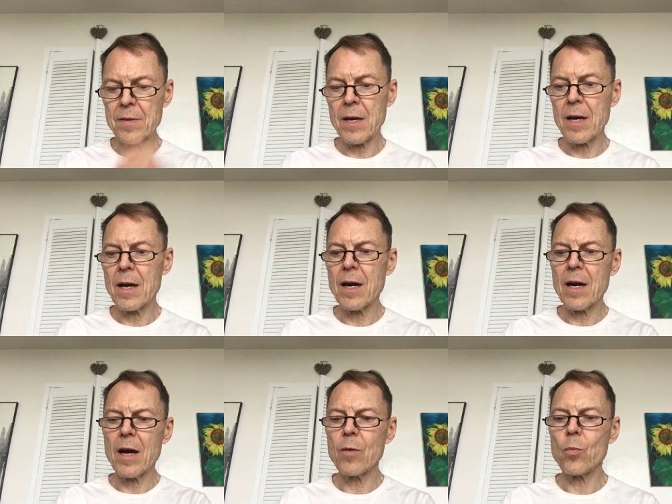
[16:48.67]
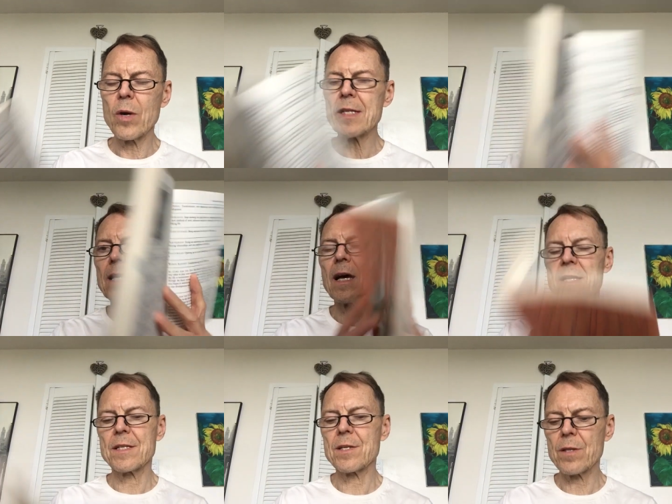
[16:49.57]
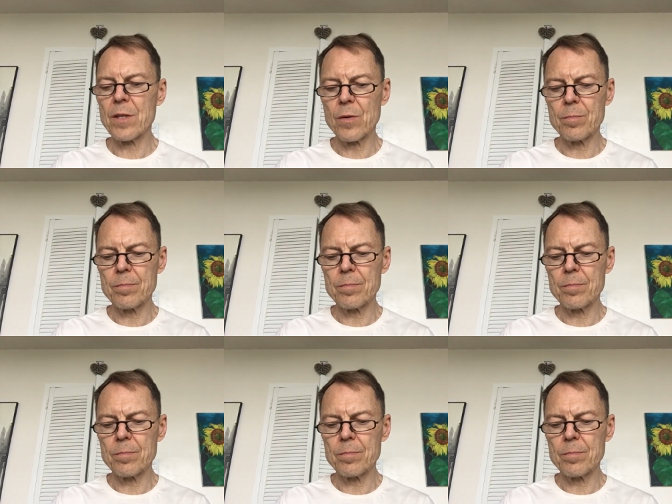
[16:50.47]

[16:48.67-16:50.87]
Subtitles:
on one side, so they'll